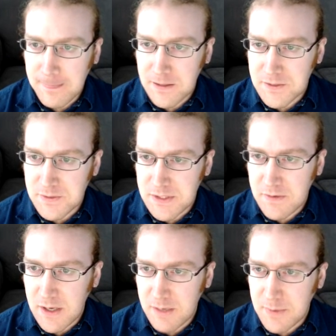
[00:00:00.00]
So he's
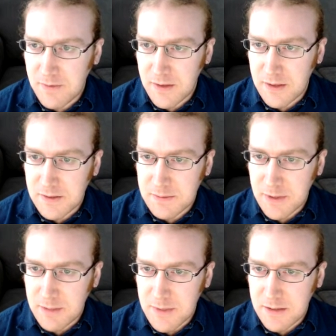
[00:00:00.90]
giving up on this, but
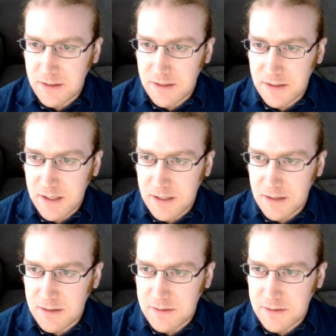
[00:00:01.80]
I'm not done attacking
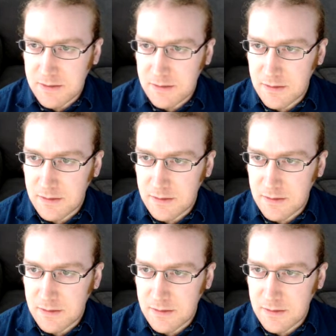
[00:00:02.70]
this.